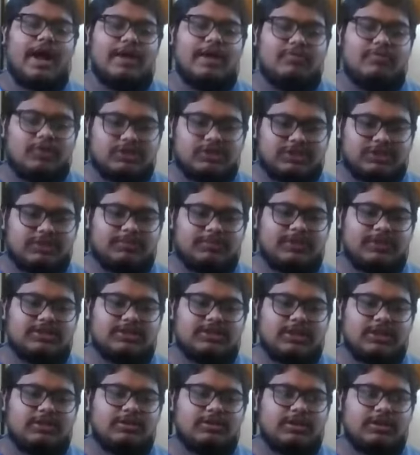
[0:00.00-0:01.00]
I was
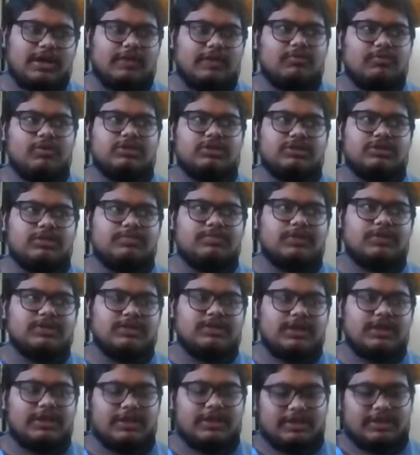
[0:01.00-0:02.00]
the
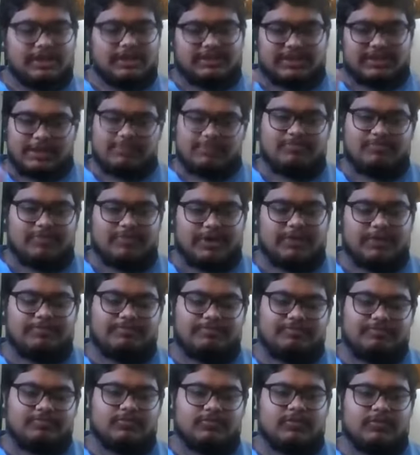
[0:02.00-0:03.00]
person in the same way,
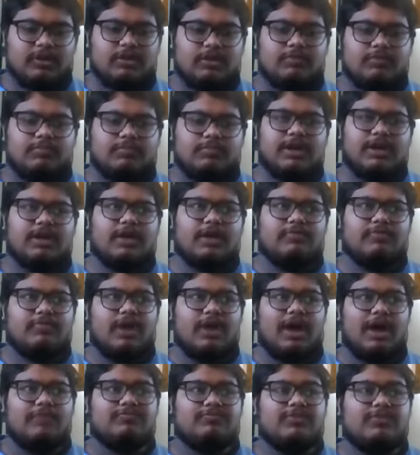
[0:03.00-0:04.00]
but
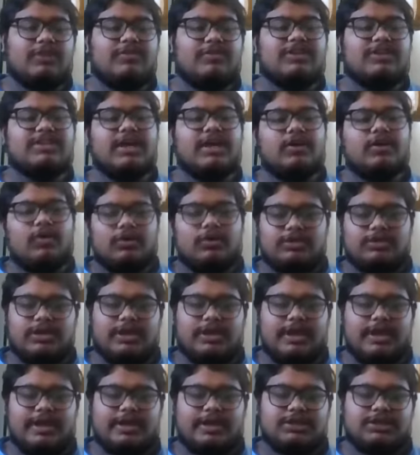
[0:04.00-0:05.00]
afterwards I got the
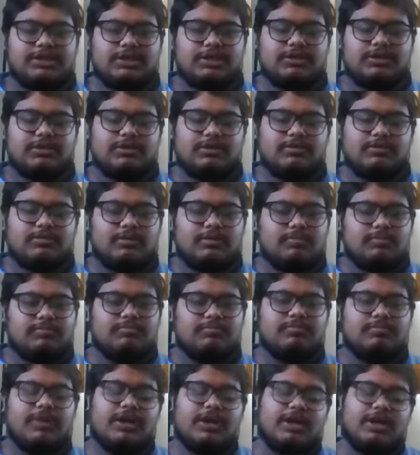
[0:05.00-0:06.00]
direction.
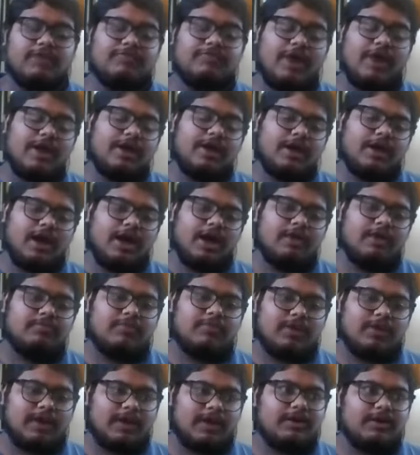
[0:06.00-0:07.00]
But if I
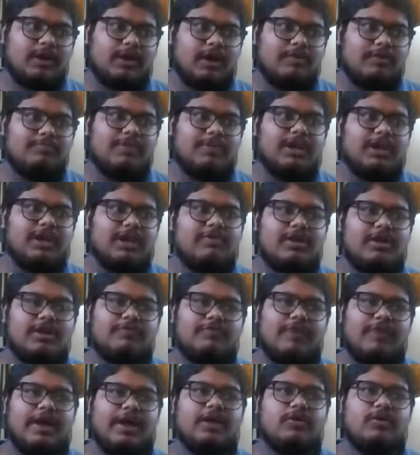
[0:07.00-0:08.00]
right now I believe it,
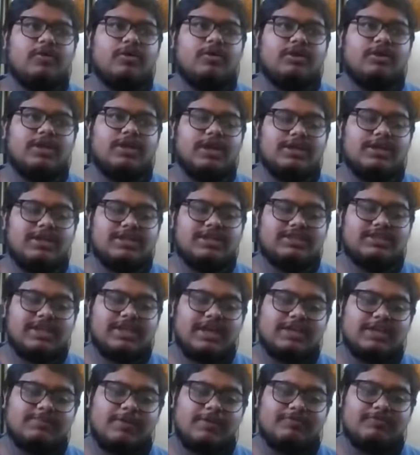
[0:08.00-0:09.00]
if I could done this
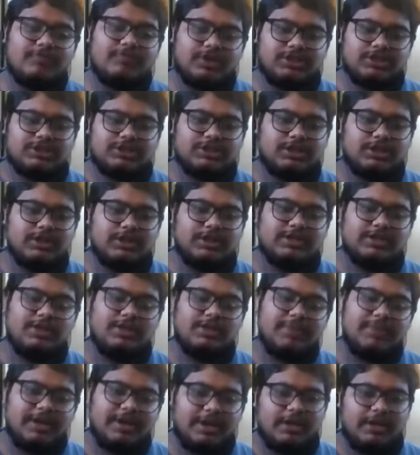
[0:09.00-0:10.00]
thing in my first year at
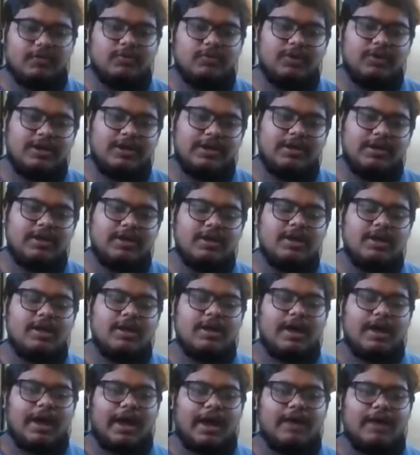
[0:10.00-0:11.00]
the beginning only,
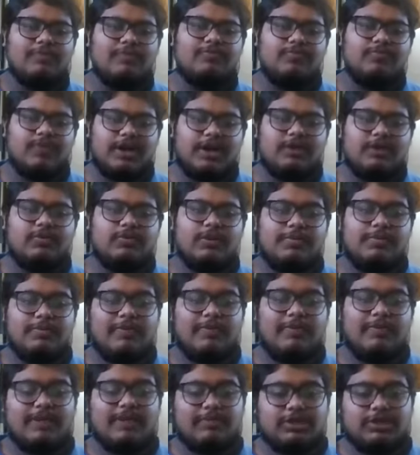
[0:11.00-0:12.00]
it would be
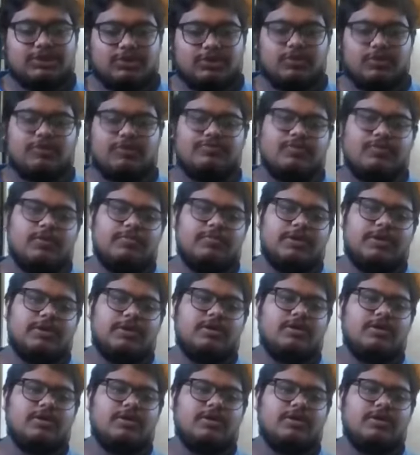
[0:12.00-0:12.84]
very much good for me.